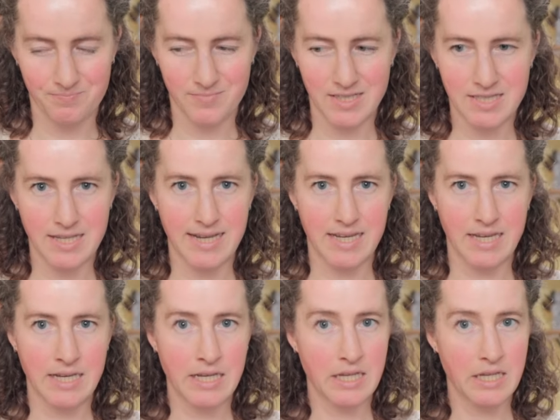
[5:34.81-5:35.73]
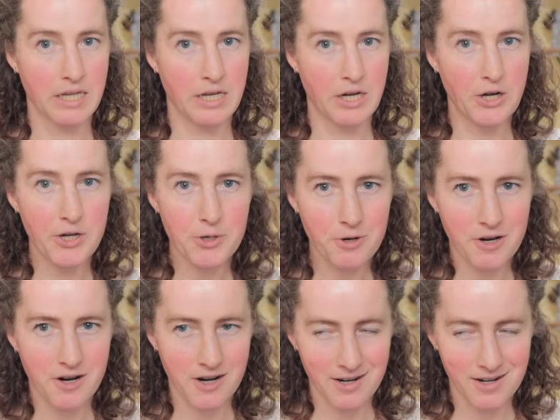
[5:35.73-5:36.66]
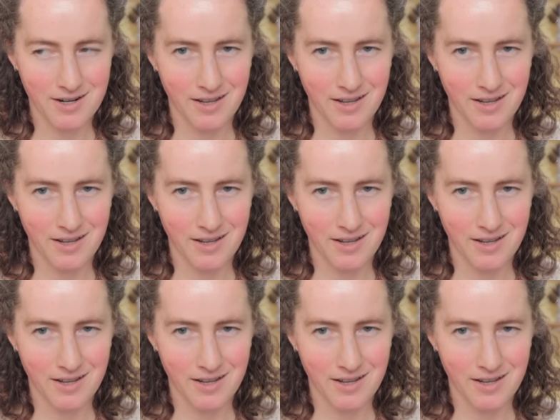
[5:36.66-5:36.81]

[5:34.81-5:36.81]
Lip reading: It's like, here you are,